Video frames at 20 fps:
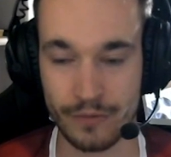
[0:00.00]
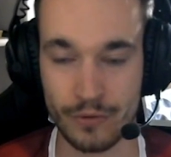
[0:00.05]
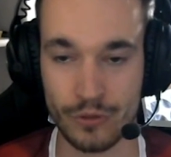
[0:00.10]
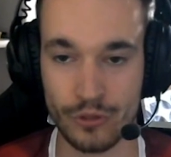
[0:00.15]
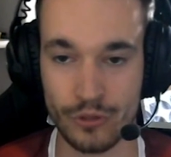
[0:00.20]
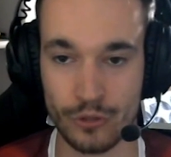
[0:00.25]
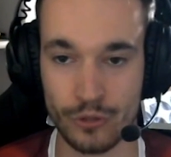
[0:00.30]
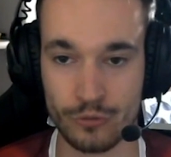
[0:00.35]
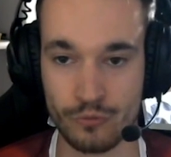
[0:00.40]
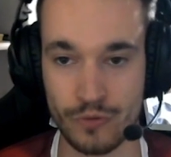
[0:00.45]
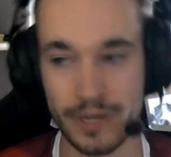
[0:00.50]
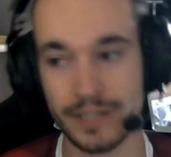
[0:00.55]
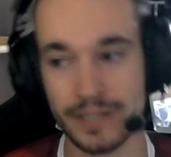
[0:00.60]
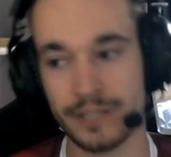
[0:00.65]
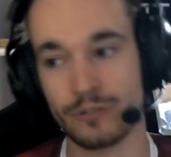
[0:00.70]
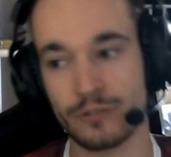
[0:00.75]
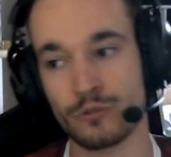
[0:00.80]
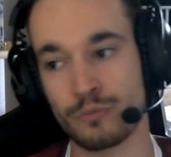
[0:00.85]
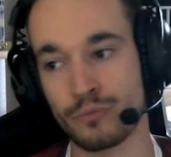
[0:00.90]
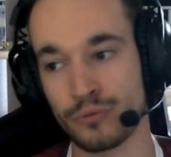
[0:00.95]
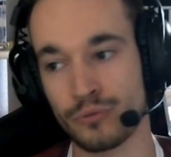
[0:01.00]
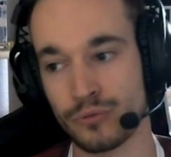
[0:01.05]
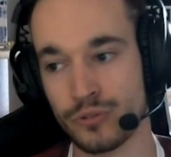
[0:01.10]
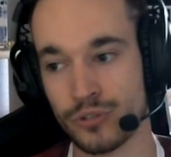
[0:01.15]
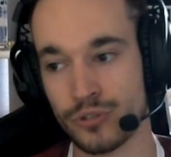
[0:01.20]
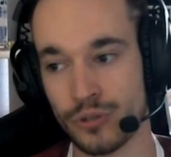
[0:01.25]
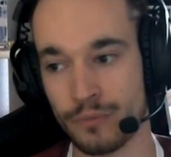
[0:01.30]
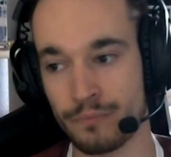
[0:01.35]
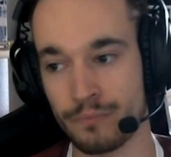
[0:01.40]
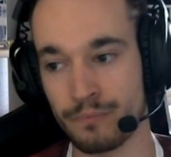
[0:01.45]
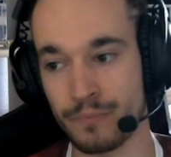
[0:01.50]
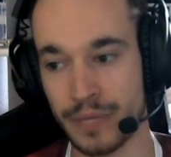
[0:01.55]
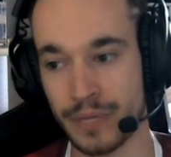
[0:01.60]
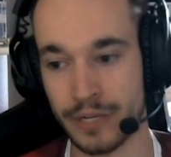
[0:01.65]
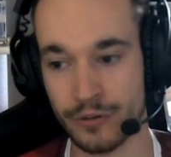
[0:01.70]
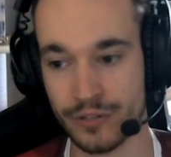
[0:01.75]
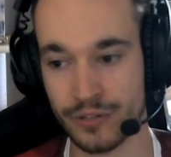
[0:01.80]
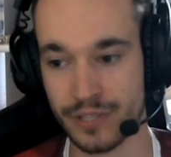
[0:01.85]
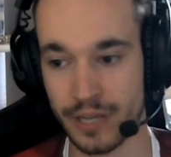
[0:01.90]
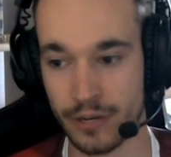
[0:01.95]
where they were not ready to put
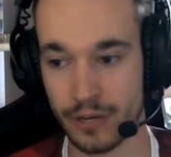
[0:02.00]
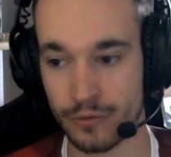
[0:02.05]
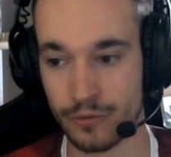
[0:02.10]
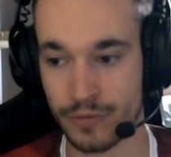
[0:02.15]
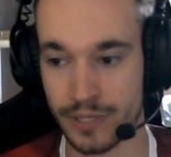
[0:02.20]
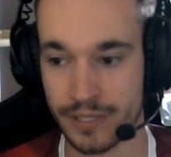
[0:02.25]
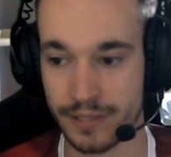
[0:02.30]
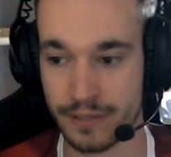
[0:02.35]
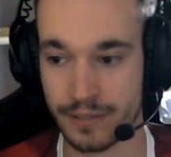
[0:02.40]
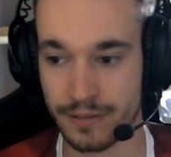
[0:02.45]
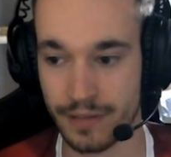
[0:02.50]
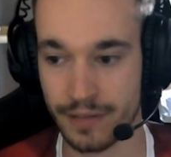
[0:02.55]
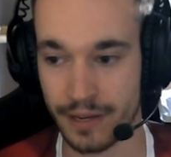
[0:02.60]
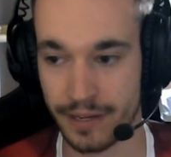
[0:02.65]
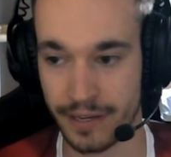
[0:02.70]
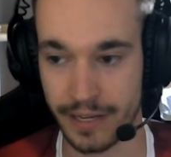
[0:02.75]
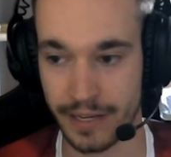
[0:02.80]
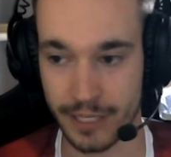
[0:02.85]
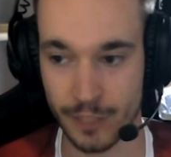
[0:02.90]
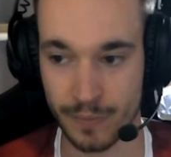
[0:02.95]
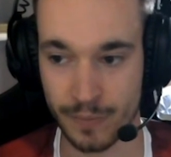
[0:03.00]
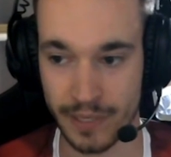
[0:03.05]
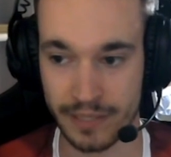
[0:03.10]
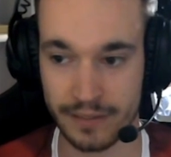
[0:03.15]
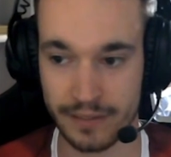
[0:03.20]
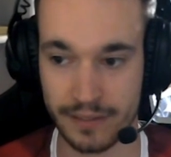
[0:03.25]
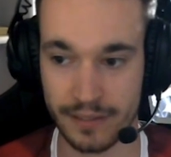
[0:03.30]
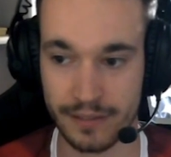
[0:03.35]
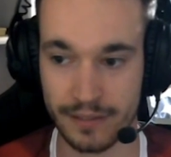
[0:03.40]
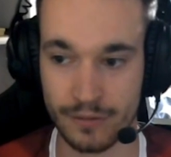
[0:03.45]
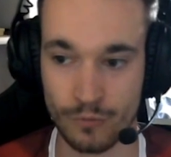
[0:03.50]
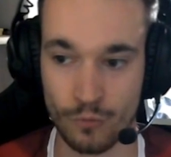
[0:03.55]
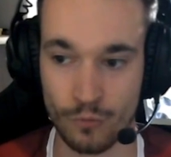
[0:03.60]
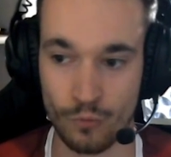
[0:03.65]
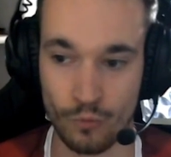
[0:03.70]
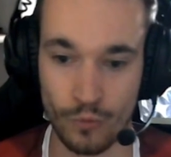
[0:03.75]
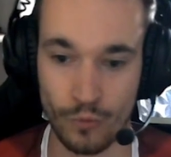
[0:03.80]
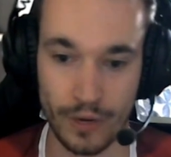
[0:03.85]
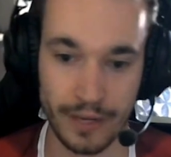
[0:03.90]
some bigger salaries that I expected,